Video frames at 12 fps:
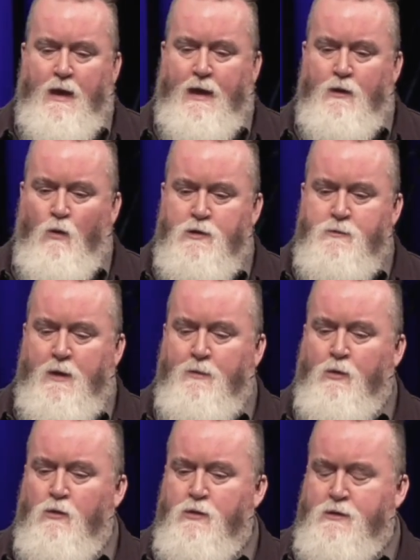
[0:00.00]
And it was
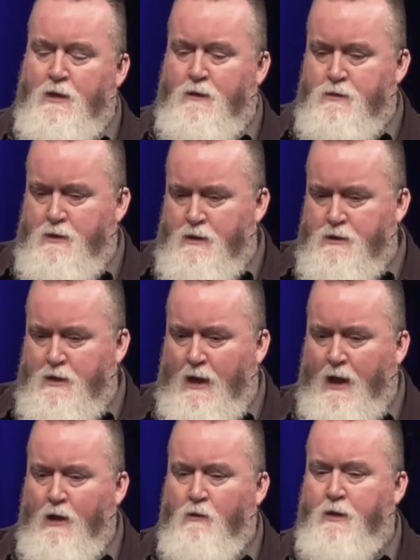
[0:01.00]
people who said there's an
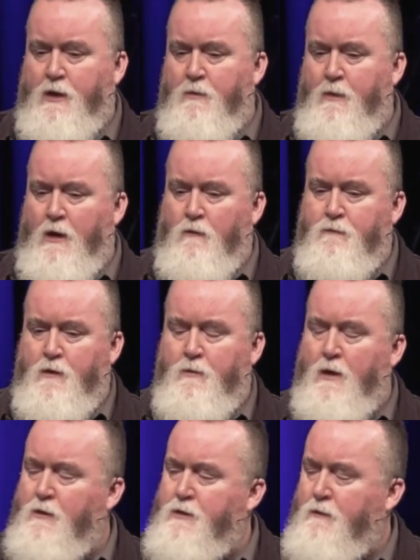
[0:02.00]
integrity to
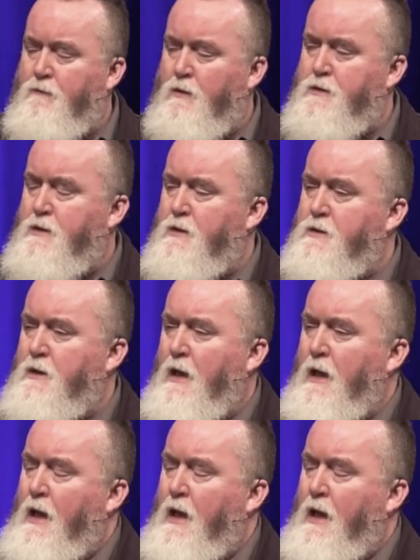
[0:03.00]
male-female differences.